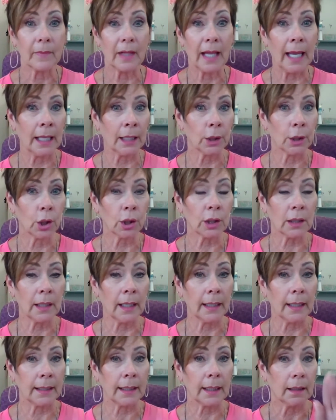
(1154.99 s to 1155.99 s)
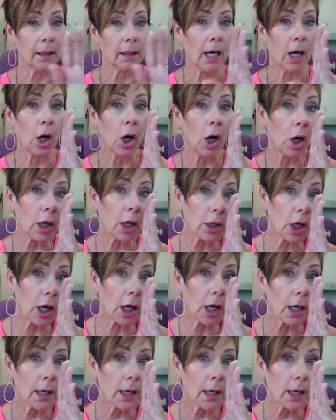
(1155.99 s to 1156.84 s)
and look like a hooker.